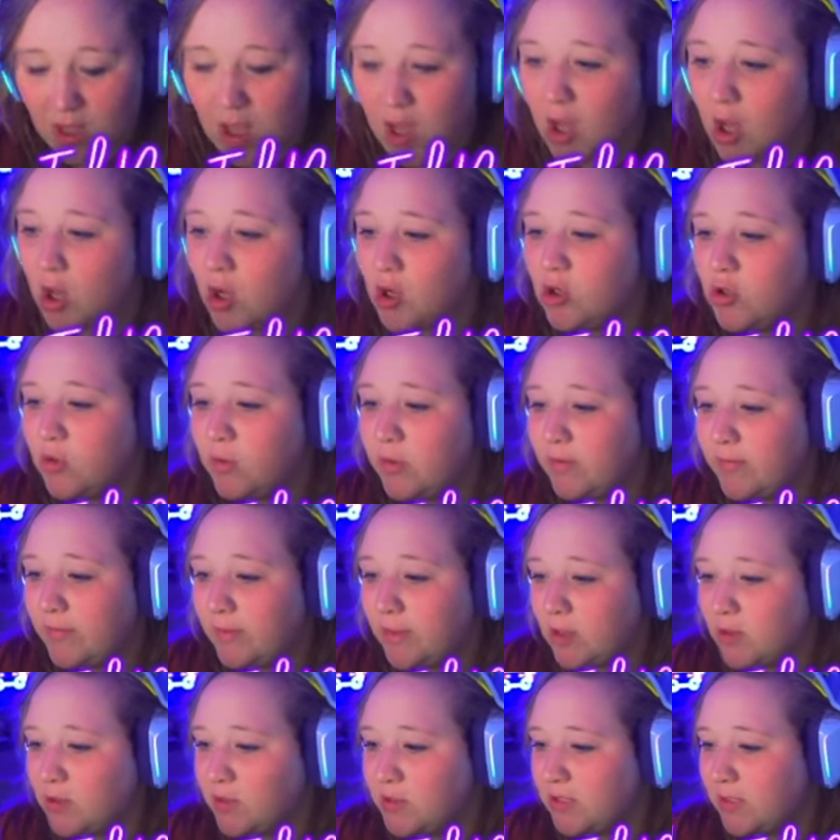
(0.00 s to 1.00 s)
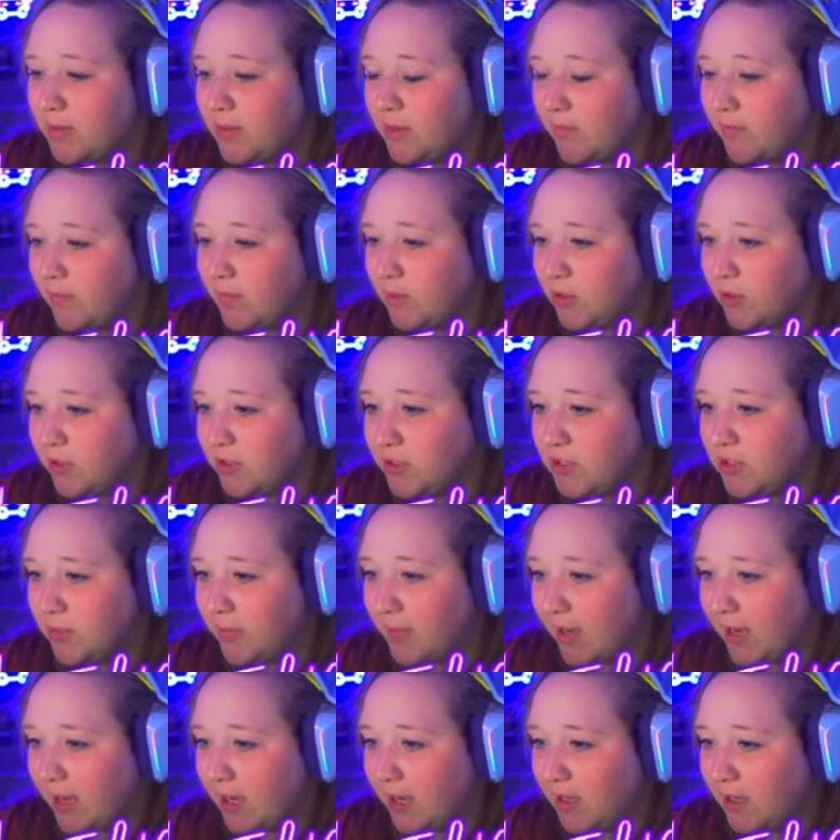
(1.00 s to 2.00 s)
Oh, what if we use something from the crystal
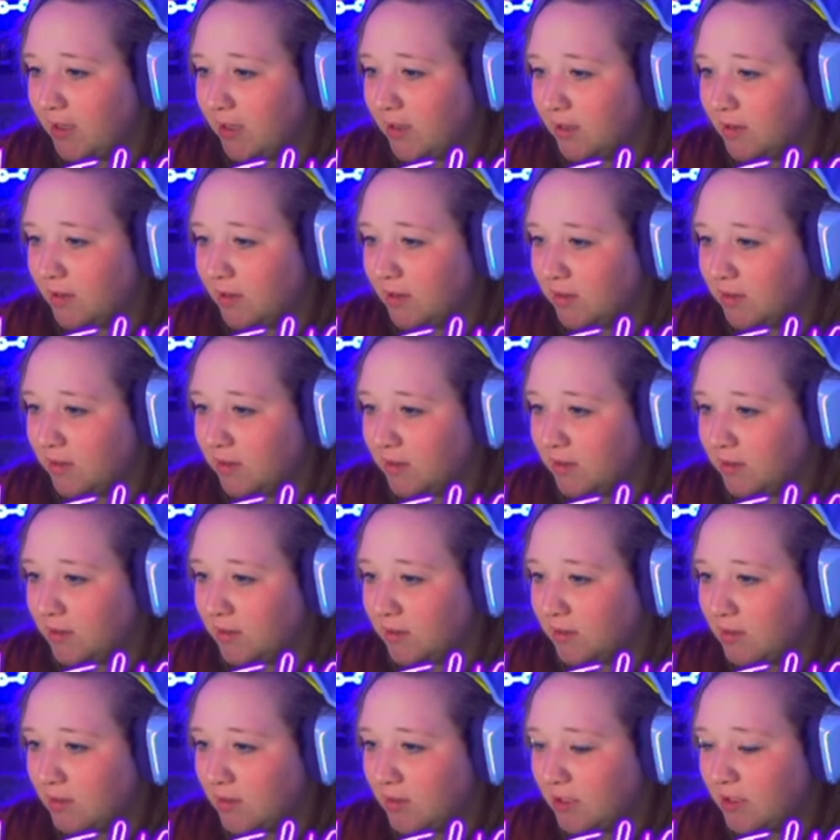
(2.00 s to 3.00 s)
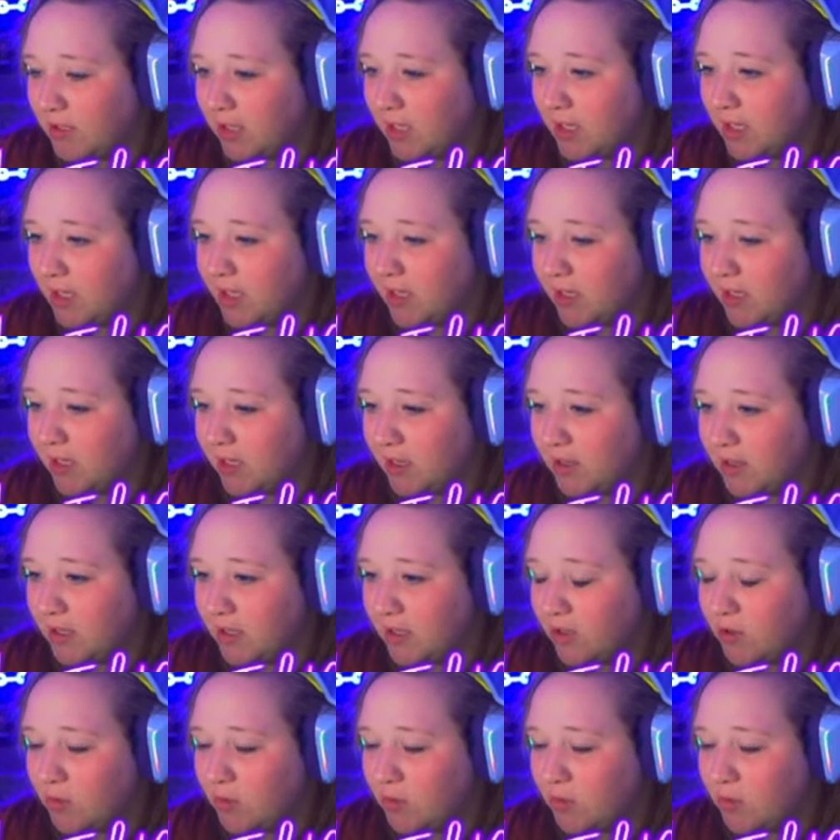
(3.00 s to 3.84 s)
pack? Like that, uh, that new